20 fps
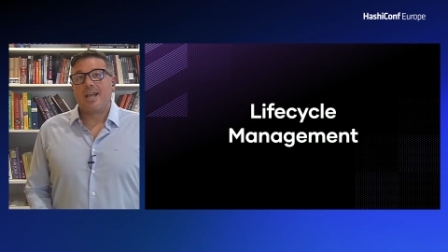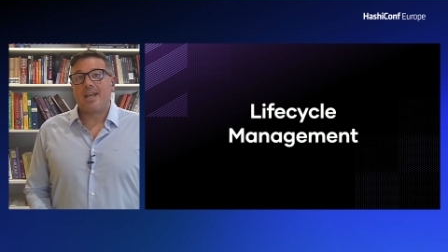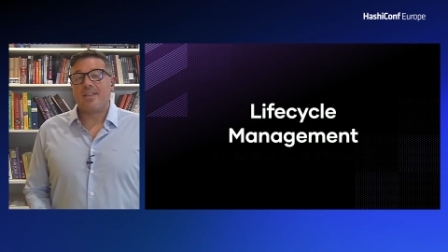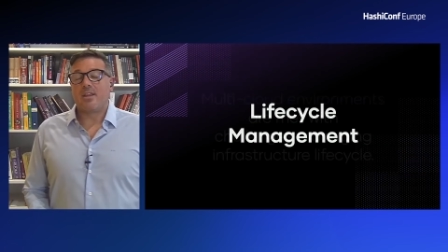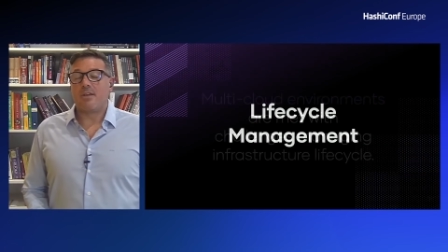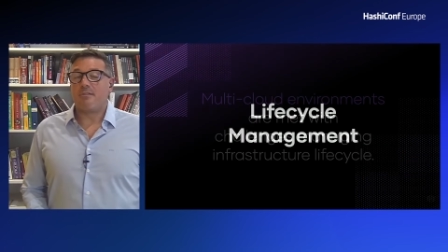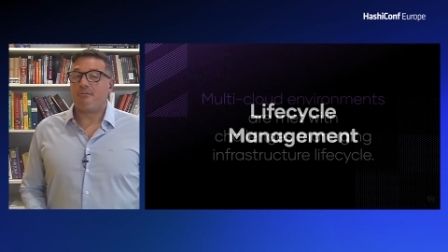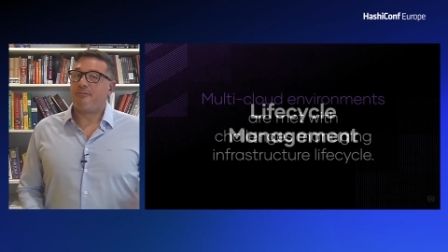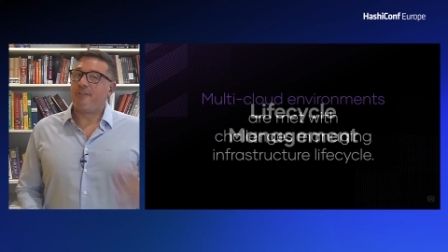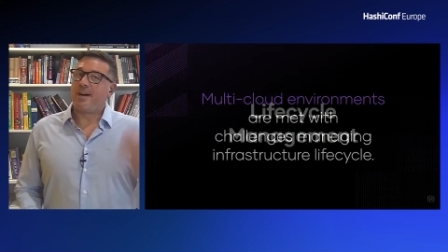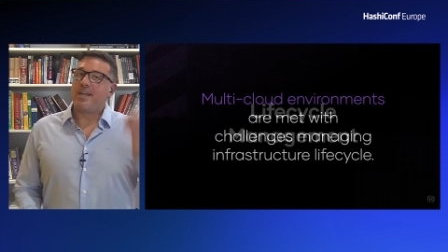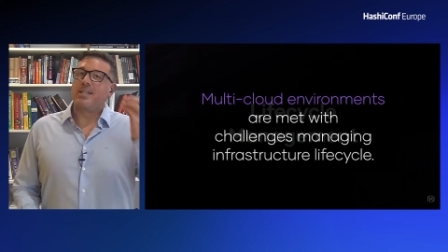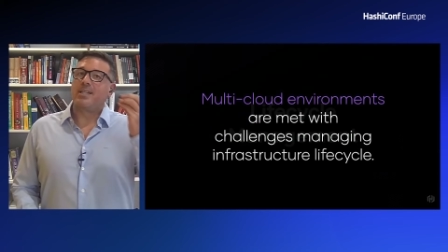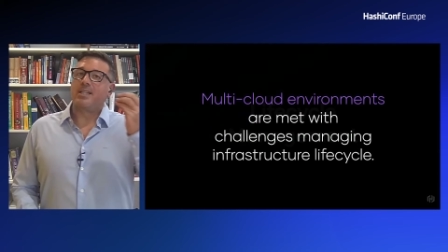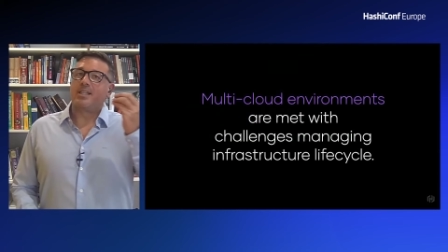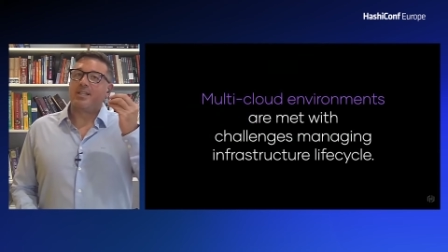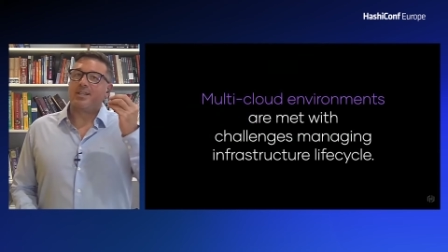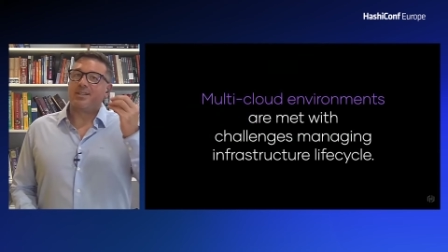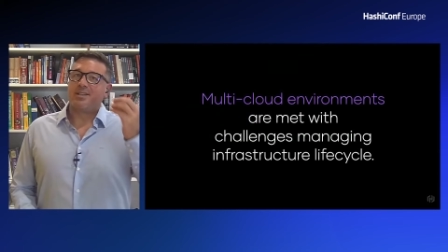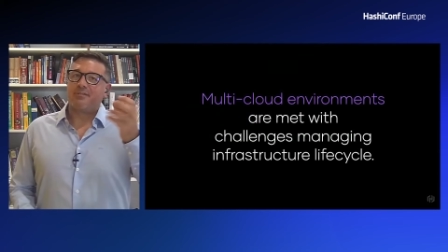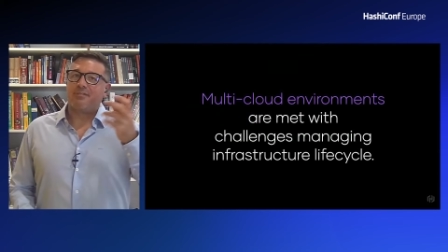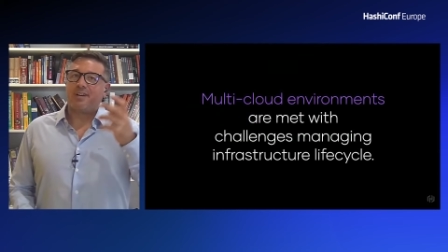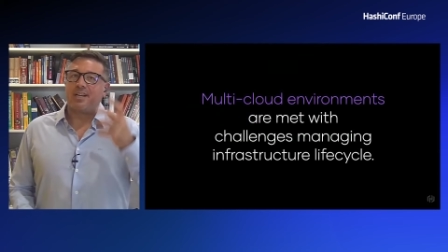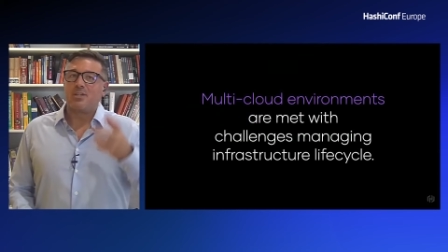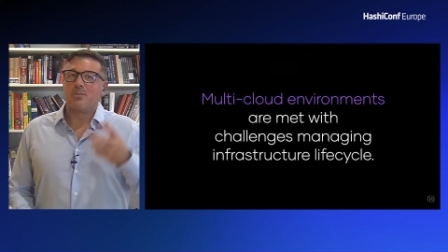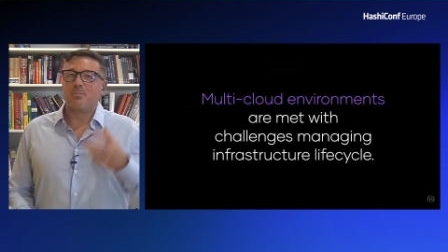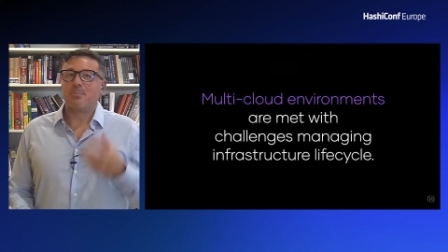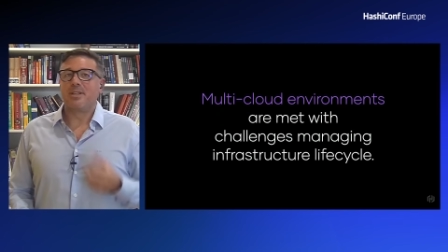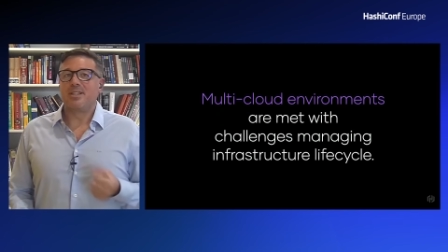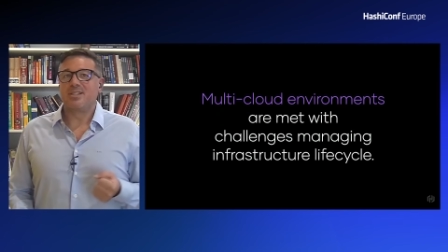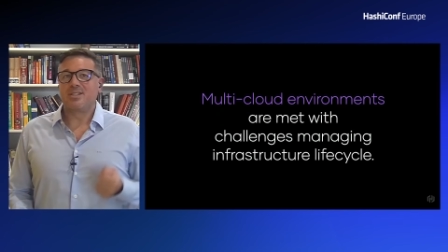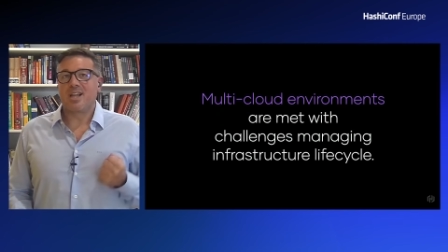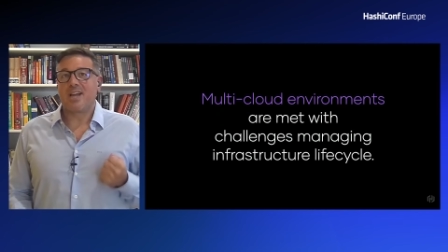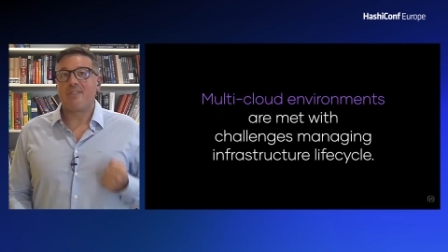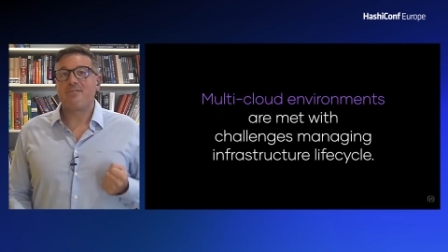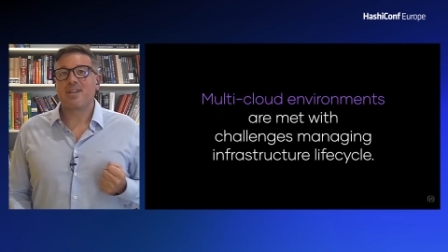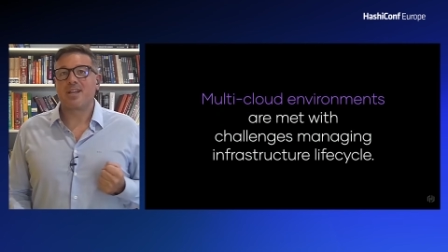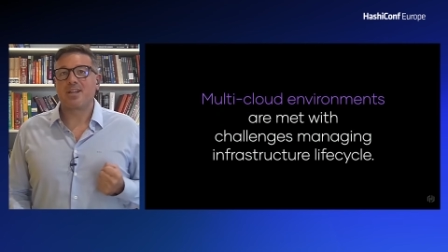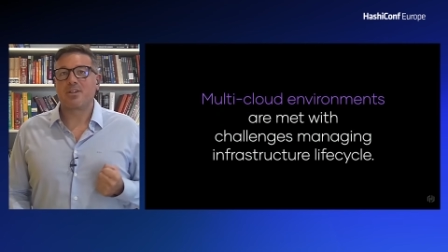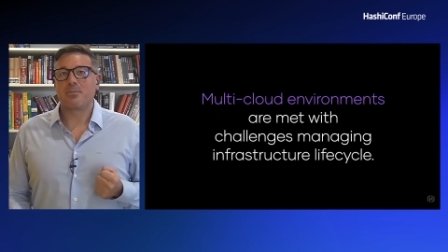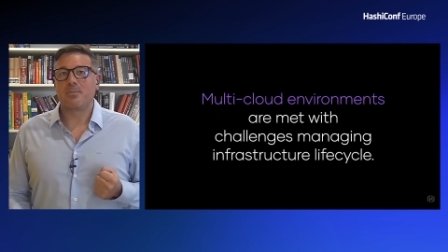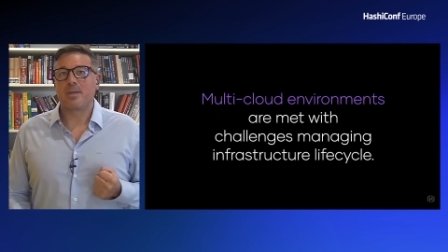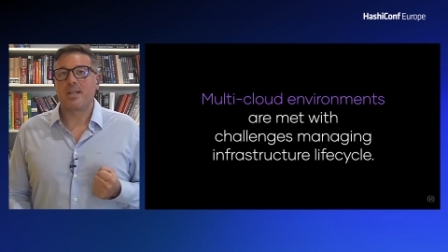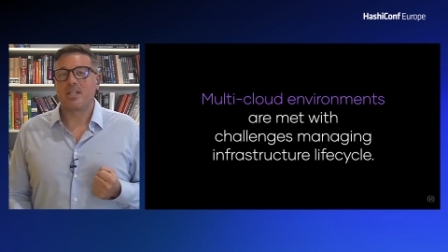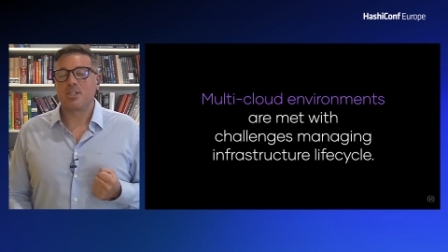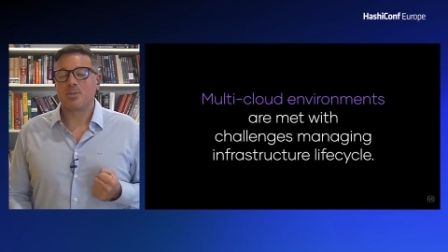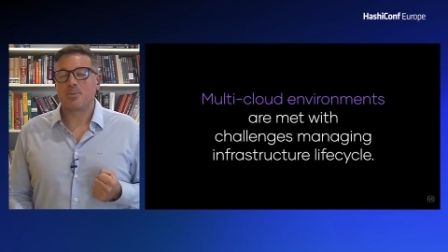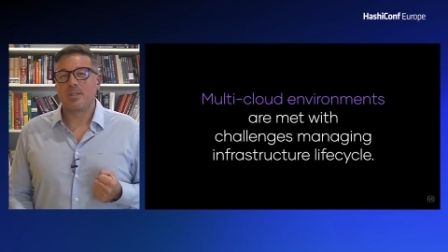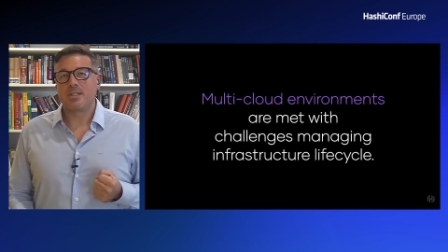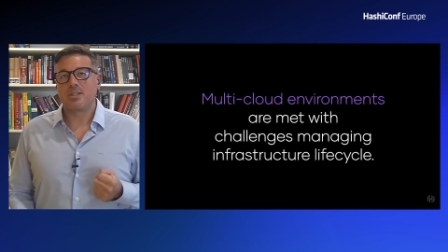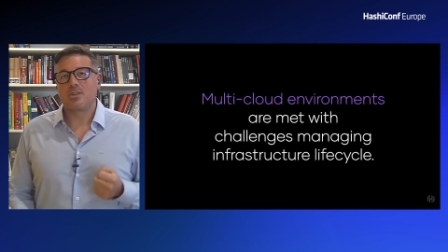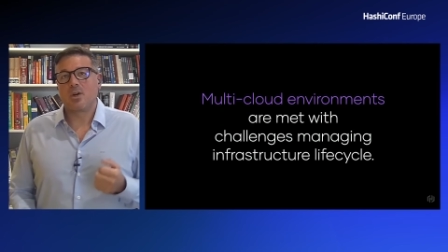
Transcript: and then finally, the final bit is lifecycle management.